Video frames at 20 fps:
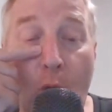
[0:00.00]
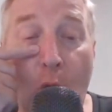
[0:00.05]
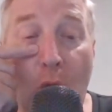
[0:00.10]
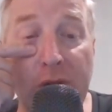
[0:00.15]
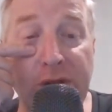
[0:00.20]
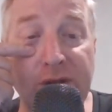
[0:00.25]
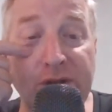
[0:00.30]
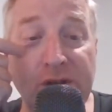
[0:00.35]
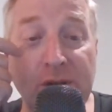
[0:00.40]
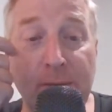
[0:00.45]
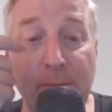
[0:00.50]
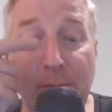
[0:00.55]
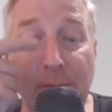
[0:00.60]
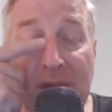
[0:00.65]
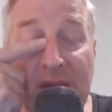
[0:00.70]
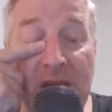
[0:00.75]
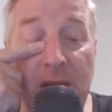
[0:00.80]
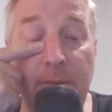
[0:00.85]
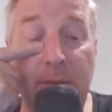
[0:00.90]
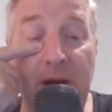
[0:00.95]
what do you
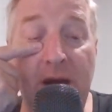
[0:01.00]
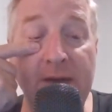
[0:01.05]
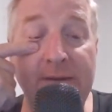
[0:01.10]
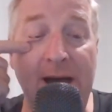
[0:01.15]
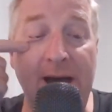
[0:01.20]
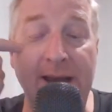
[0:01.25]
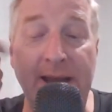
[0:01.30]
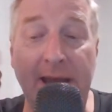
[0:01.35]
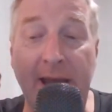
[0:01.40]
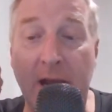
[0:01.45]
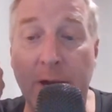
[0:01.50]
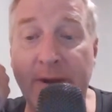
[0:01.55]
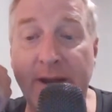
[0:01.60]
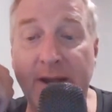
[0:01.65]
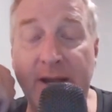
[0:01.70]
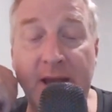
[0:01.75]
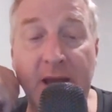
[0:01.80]
mean by that, Harry?